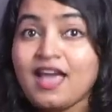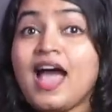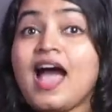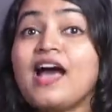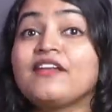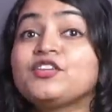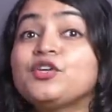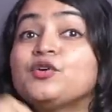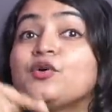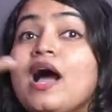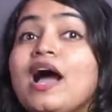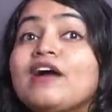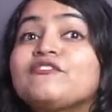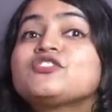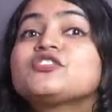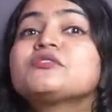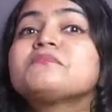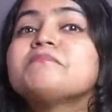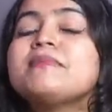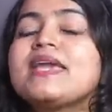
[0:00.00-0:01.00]
and you have
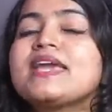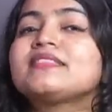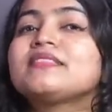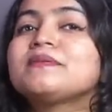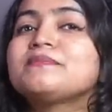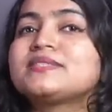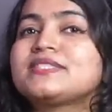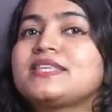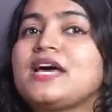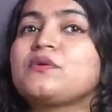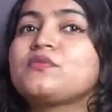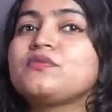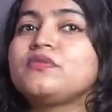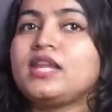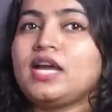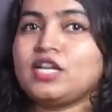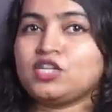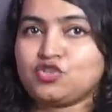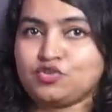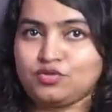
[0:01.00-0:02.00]
to make them sound
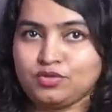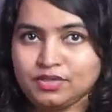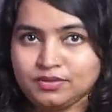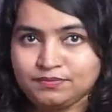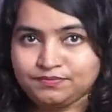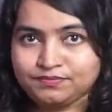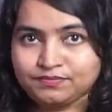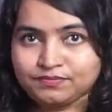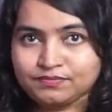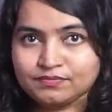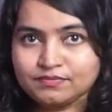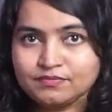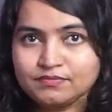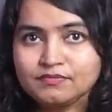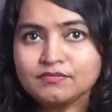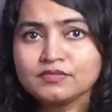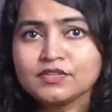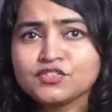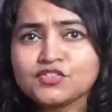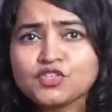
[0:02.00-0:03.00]
natural.
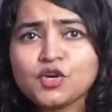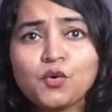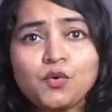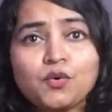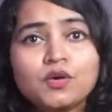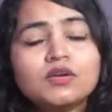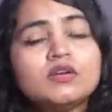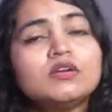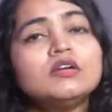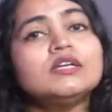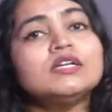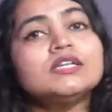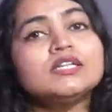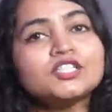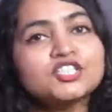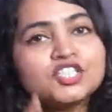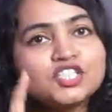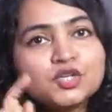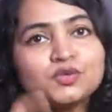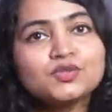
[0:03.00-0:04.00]
So,
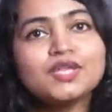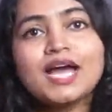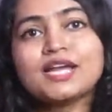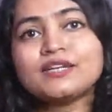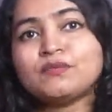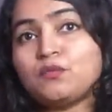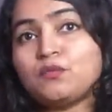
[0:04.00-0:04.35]
to do that,